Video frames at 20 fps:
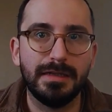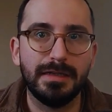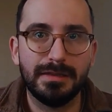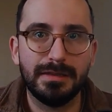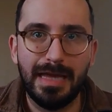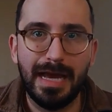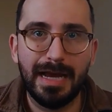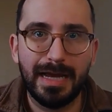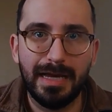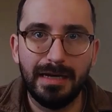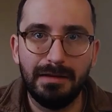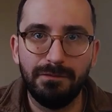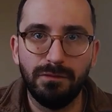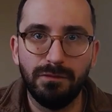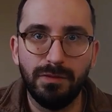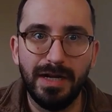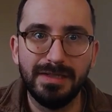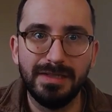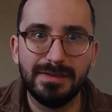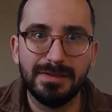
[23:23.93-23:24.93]
That kind
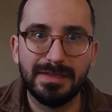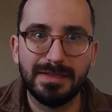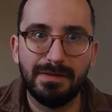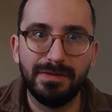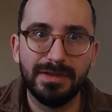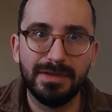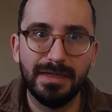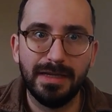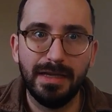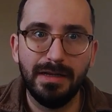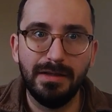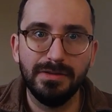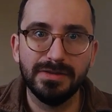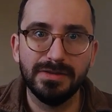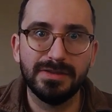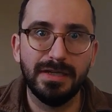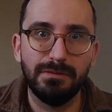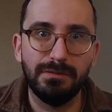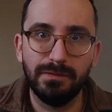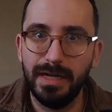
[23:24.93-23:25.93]
of raises everything
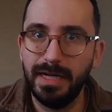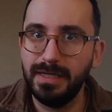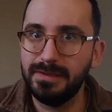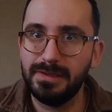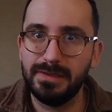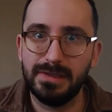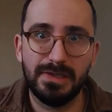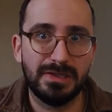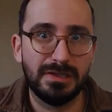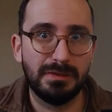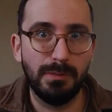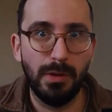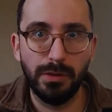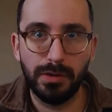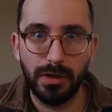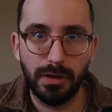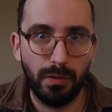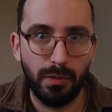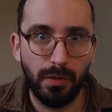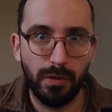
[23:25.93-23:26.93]
else and raises a
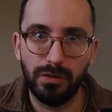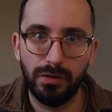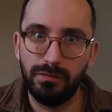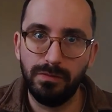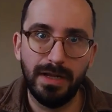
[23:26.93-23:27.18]
smoke accord,